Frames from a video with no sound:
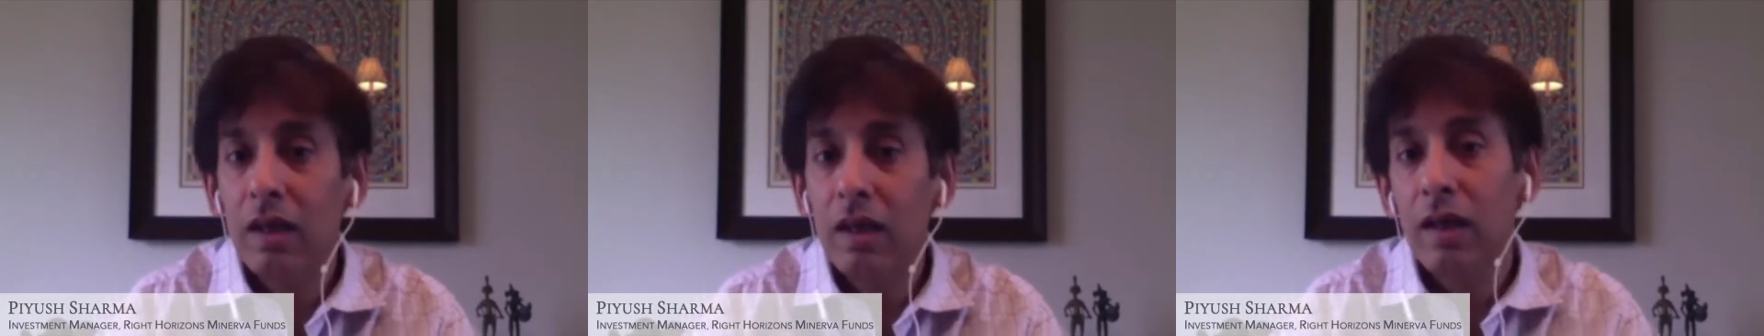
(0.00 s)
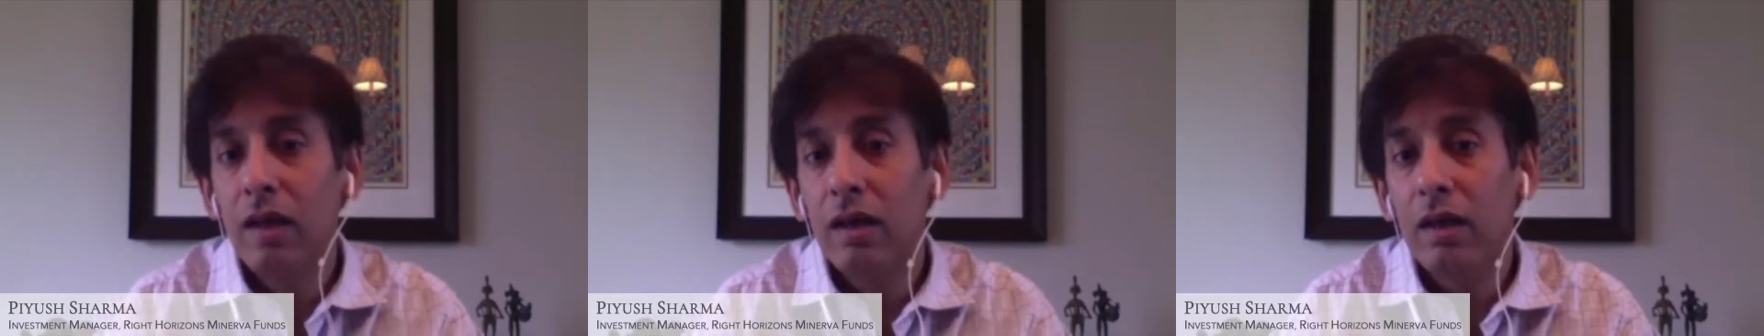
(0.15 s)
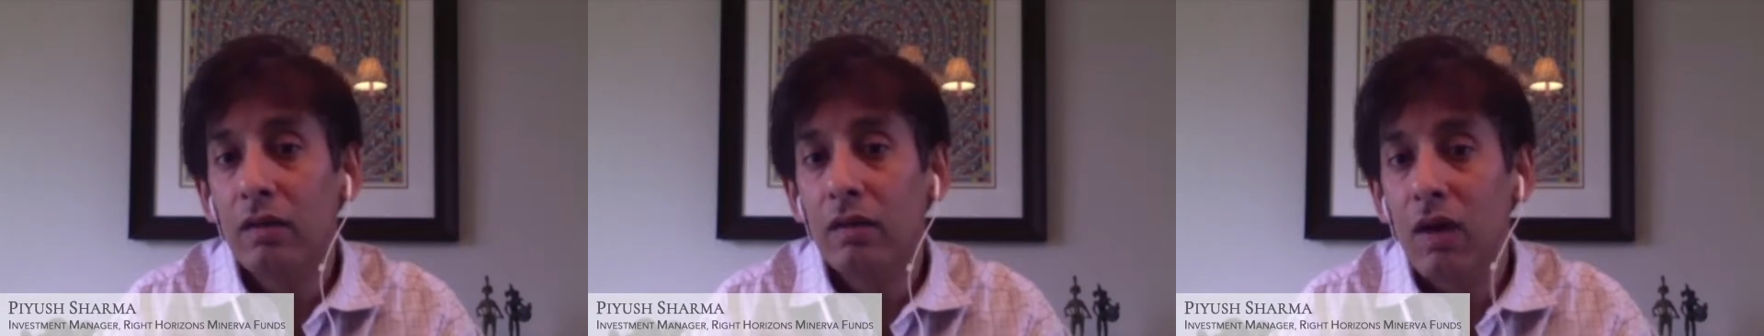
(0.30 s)

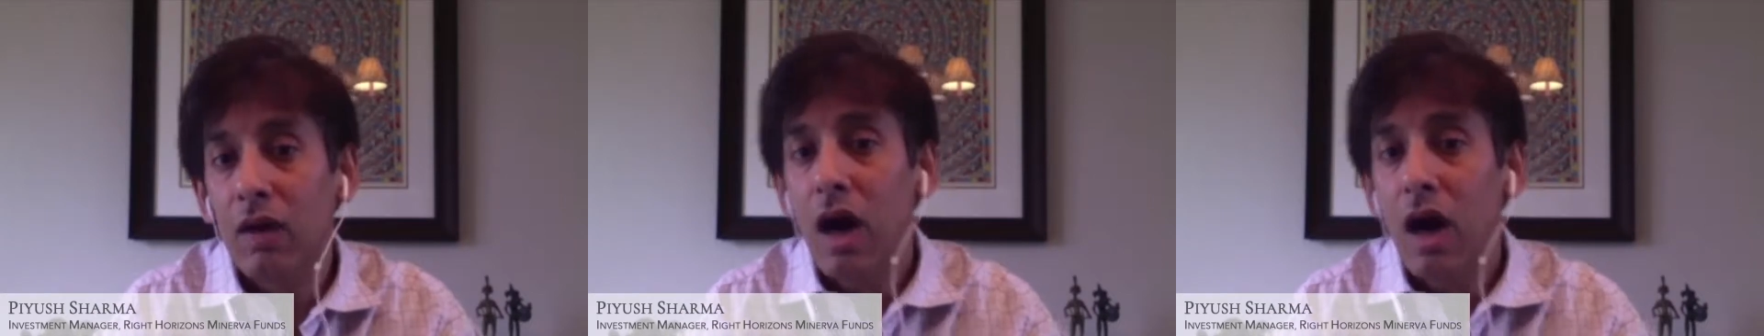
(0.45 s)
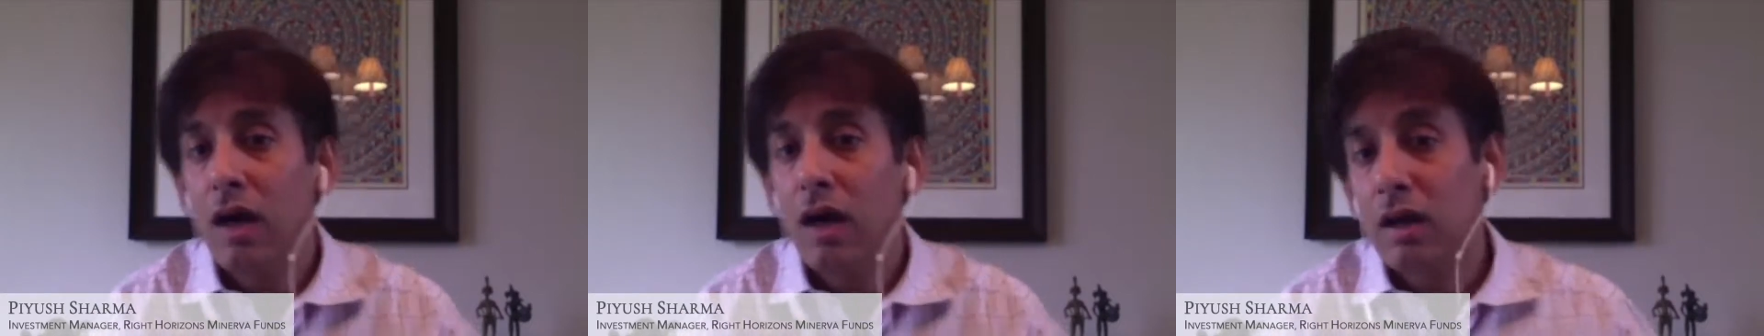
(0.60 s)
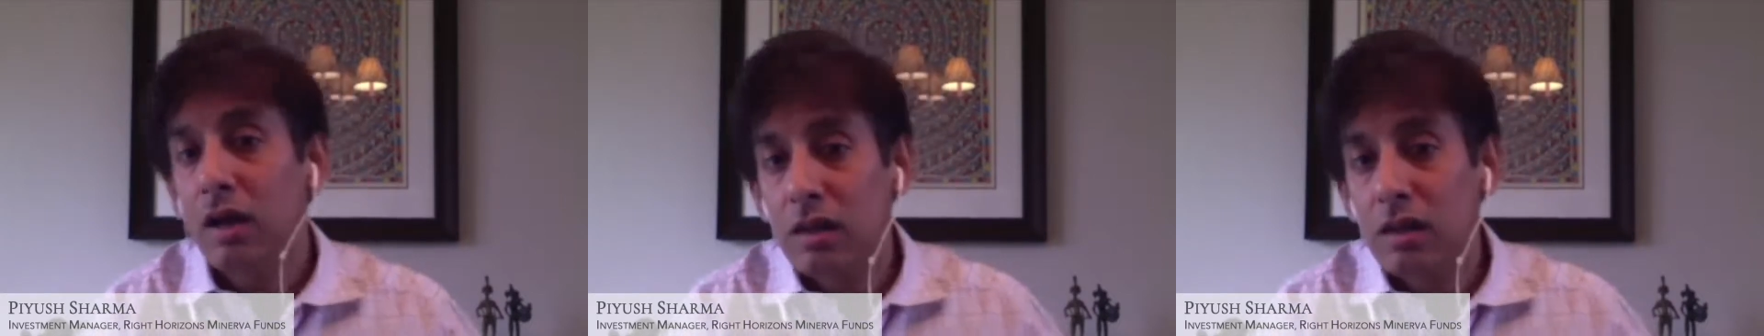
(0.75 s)
ahead of
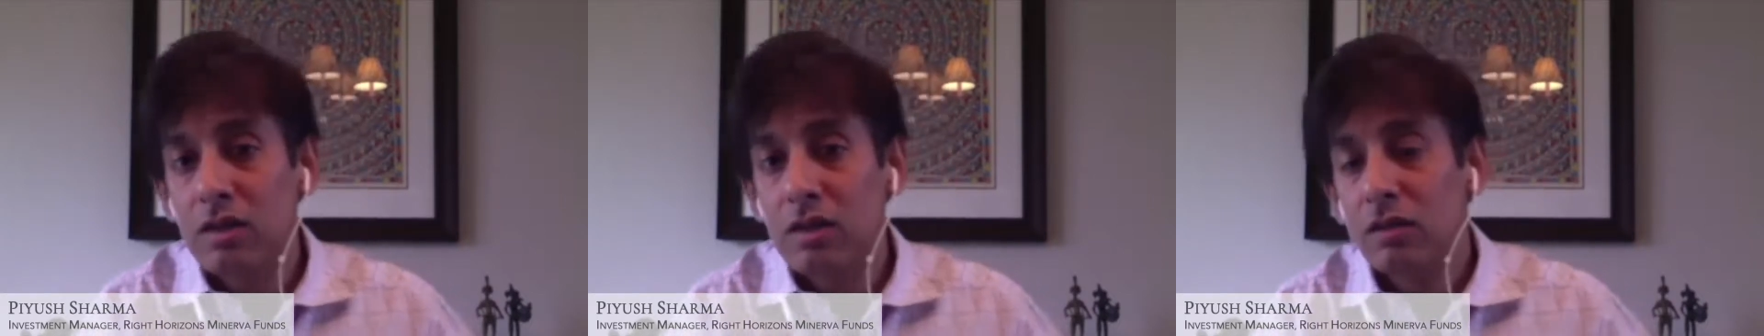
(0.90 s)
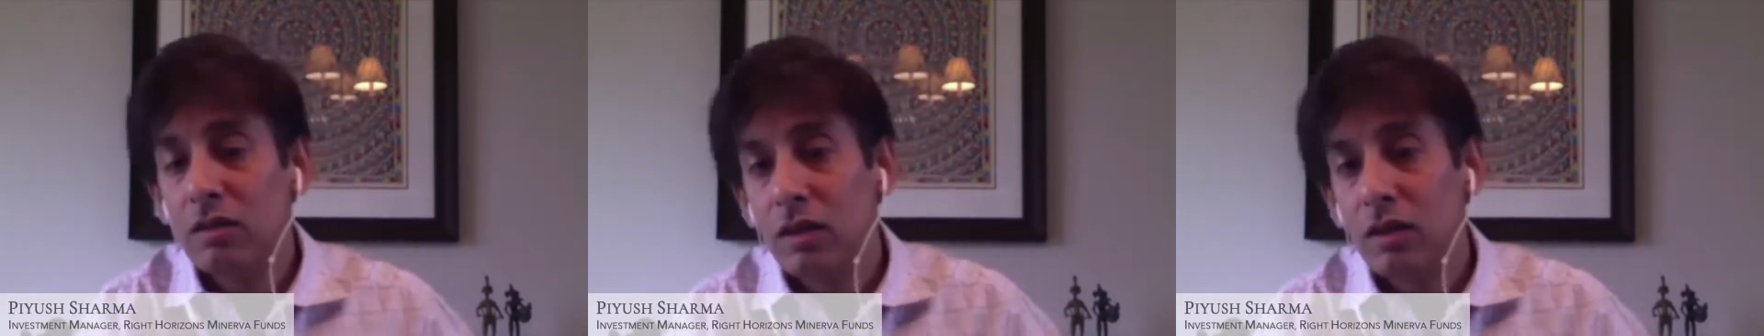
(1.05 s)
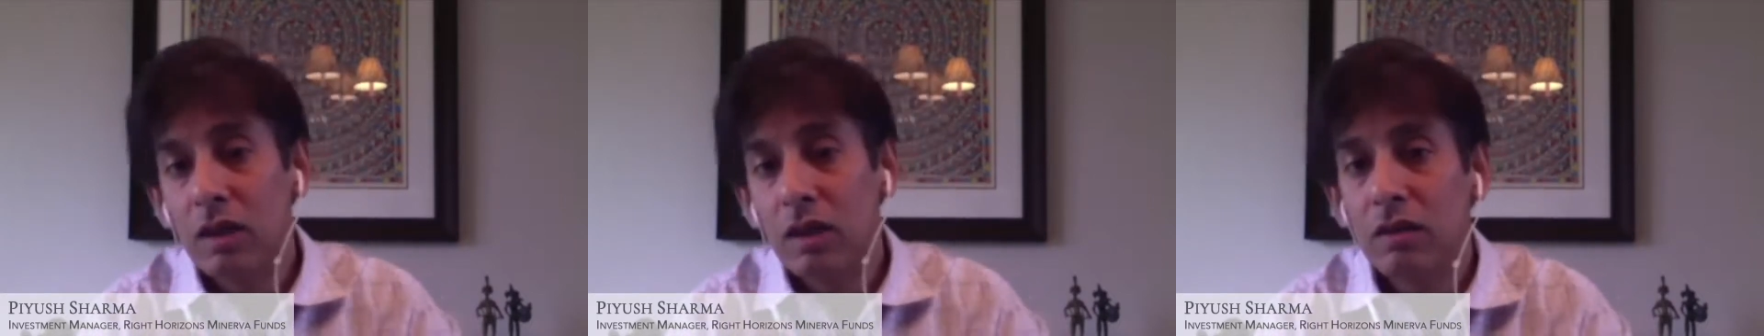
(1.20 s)
our
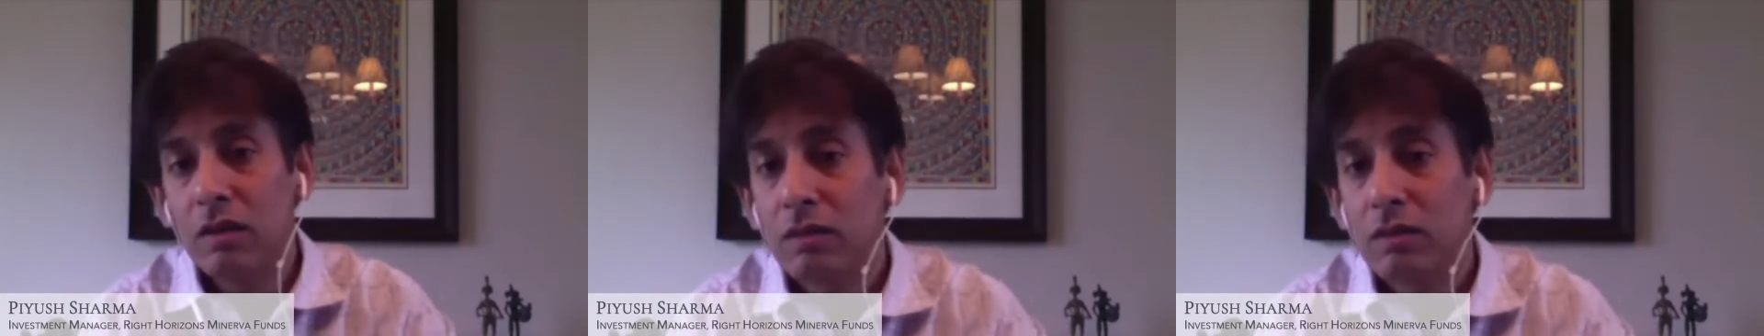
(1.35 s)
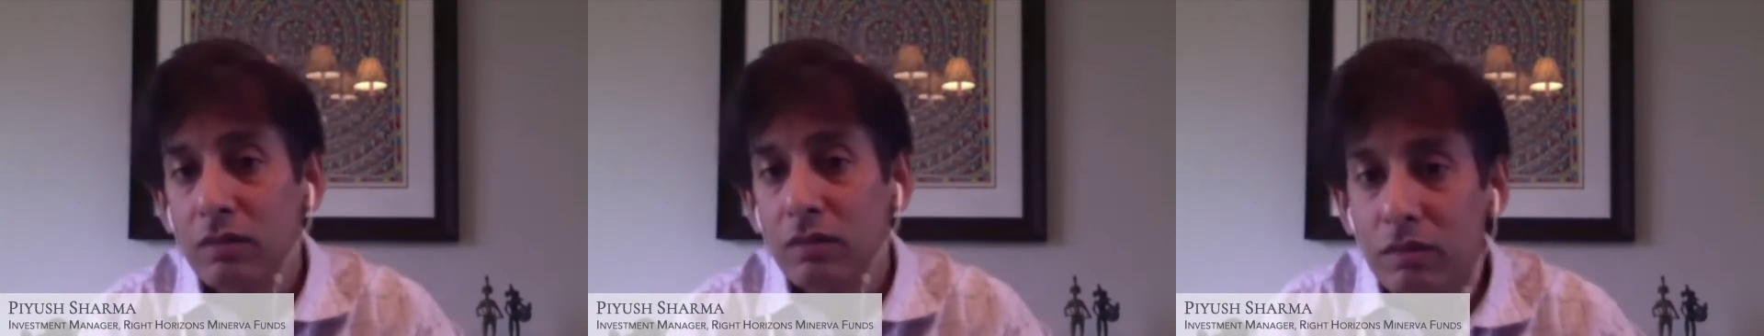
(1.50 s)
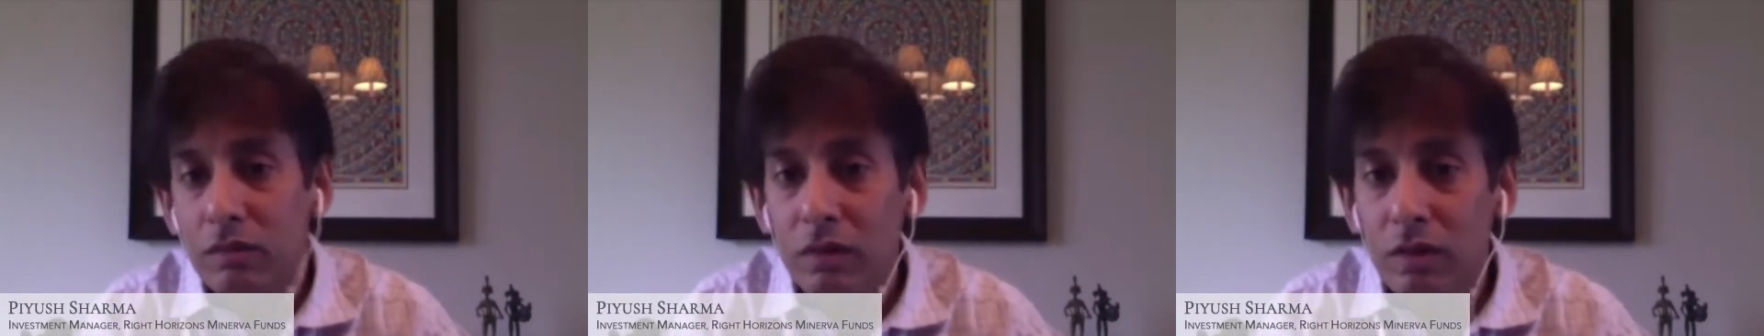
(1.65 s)
conservative